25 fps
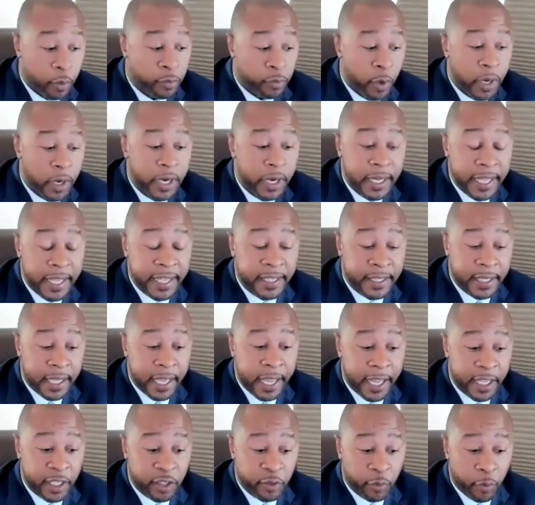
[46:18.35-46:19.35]
one of these
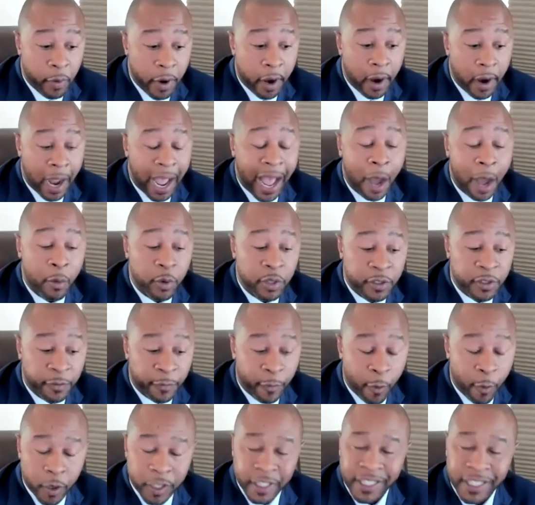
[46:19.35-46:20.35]
things where I was
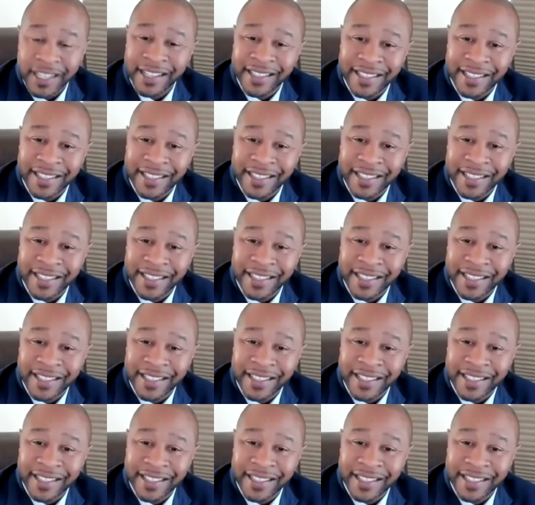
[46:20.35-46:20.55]
fortunate